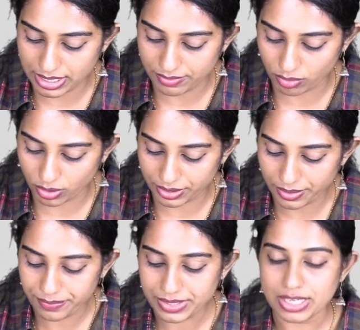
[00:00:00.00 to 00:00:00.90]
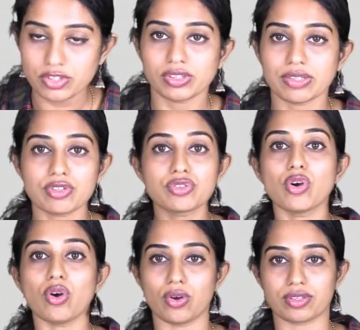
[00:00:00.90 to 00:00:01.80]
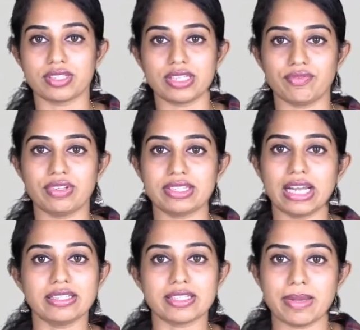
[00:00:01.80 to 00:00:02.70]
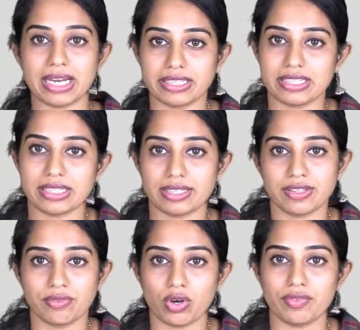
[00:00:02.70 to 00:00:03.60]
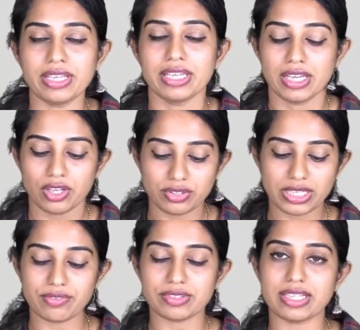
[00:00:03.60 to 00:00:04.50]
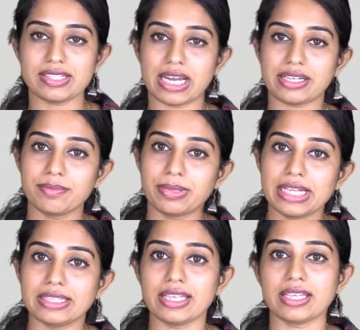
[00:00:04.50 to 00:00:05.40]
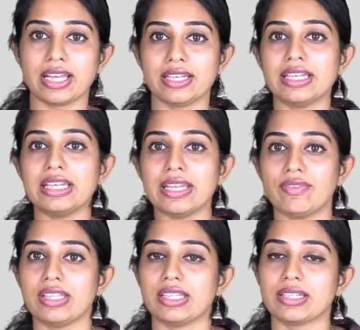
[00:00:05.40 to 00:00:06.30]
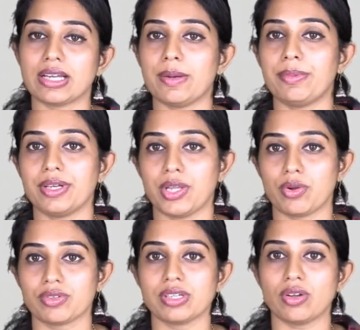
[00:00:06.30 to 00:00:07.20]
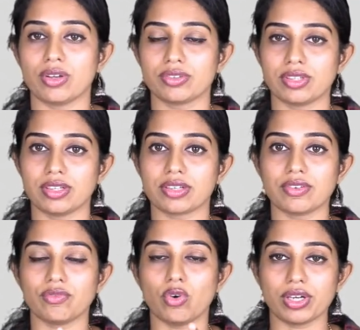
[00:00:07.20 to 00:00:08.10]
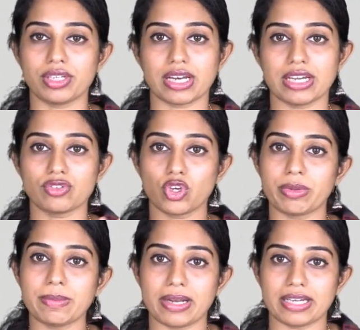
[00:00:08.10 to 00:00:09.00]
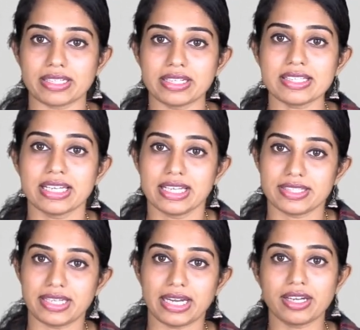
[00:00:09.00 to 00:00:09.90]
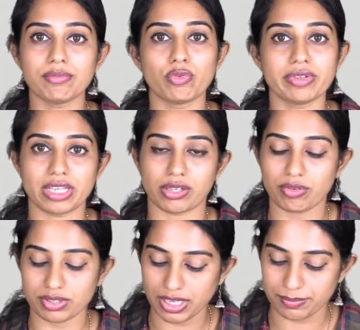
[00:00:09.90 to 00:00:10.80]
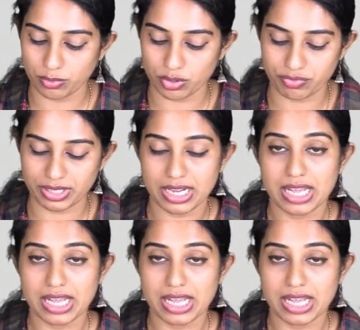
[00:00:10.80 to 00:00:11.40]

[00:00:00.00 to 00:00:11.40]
and water. So there was no oxygen. With that, this bacteria started evolving. So they started breathing and then living. Then carbon dioxide, water and so many particles started moving around in the atmosphere.